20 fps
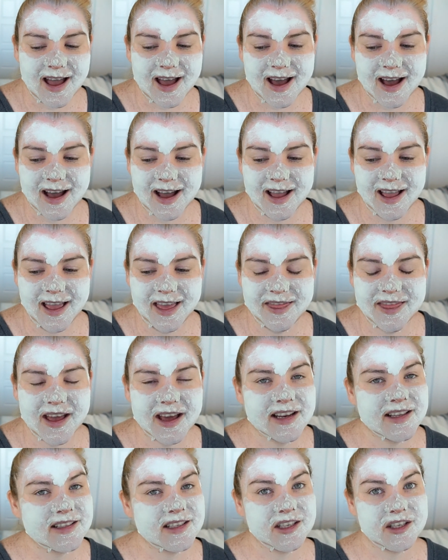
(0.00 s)
Uh, and
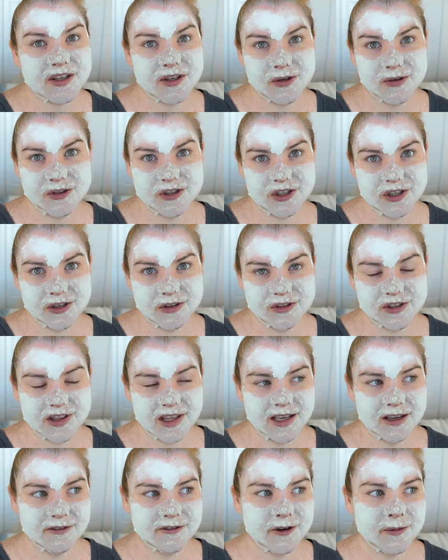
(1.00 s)
that is a huge, huge
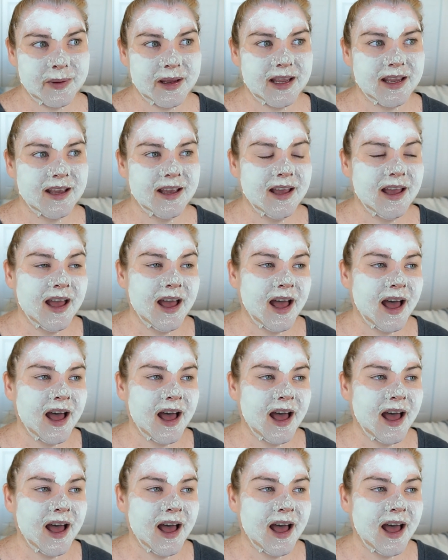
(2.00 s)
thing for me.